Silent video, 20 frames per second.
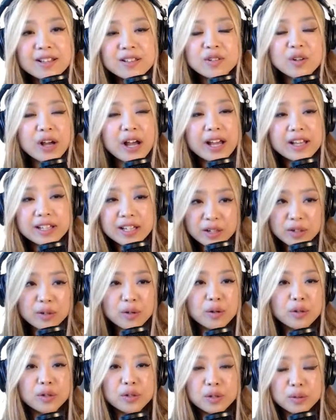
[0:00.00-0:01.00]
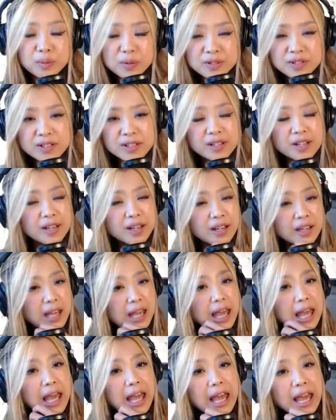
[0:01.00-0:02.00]
So I didn't go to university.
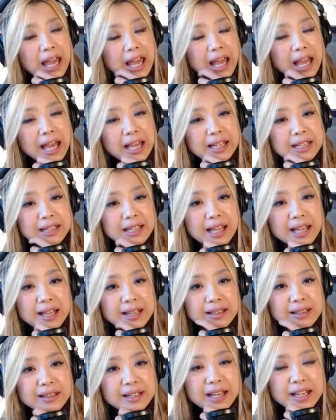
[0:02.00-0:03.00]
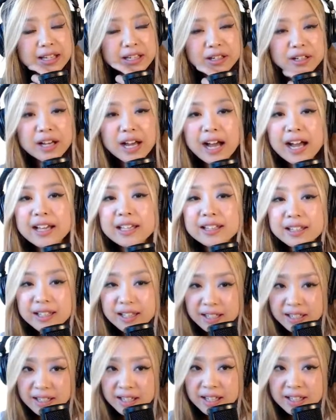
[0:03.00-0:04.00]
And then later I
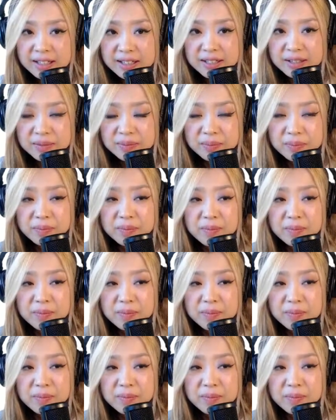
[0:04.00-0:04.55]
did it.